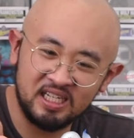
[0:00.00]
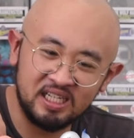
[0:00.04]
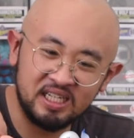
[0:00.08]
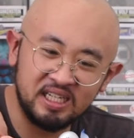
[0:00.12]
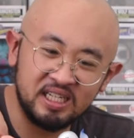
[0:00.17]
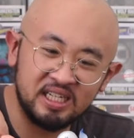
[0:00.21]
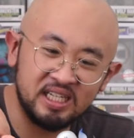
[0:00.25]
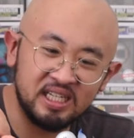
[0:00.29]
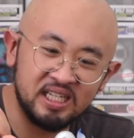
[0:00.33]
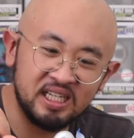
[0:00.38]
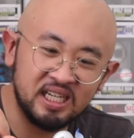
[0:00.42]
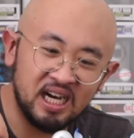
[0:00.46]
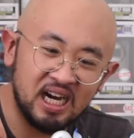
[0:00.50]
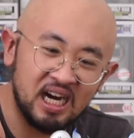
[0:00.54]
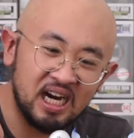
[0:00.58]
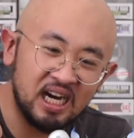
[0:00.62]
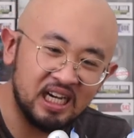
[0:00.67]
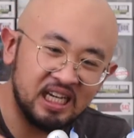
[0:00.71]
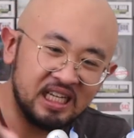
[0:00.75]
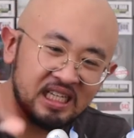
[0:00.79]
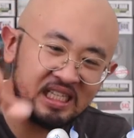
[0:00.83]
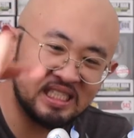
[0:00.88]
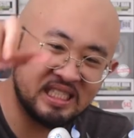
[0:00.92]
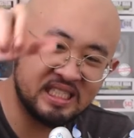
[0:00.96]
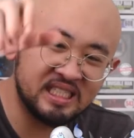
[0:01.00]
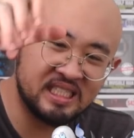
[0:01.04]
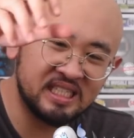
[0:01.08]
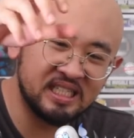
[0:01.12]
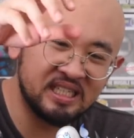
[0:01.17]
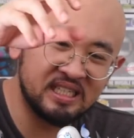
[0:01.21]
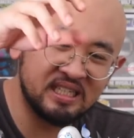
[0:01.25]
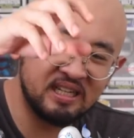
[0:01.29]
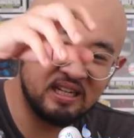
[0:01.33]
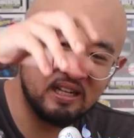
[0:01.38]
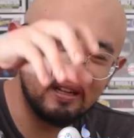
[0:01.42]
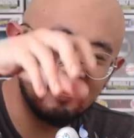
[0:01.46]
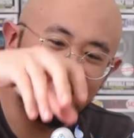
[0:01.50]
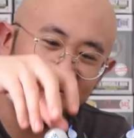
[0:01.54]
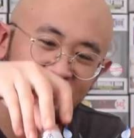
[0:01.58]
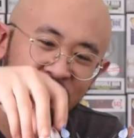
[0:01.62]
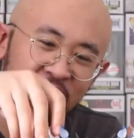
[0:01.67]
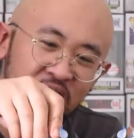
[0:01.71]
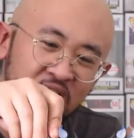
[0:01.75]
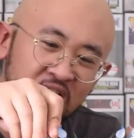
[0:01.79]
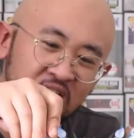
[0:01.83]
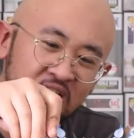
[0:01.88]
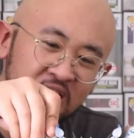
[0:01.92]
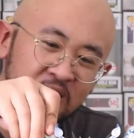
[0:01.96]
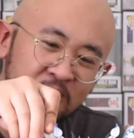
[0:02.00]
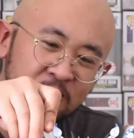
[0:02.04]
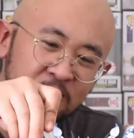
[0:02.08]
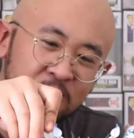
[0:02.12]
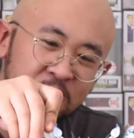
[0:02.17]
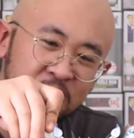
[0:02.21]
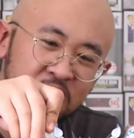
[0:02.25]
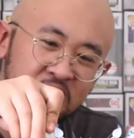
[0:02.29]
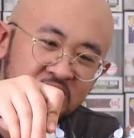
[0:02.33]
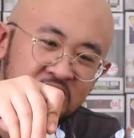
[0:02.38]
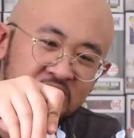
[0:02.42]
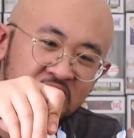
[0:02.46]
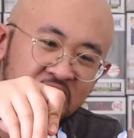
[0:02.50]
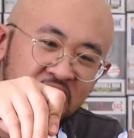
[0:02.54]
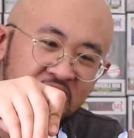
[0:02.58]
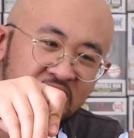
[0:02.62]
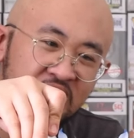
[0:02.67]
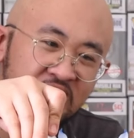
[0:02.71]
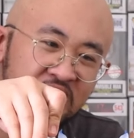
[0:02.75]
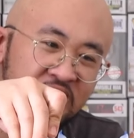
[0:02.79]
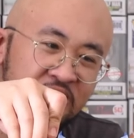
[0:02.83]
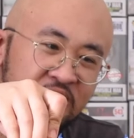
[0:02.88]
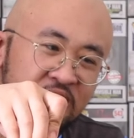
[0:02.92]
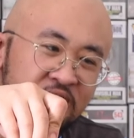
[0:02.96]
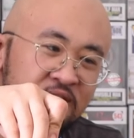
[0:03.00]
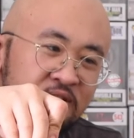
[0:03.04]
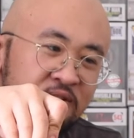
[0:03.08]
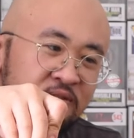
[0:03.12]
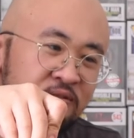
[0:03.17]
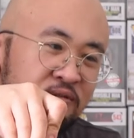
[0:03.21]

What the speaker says: The Ice La Flamme Dunny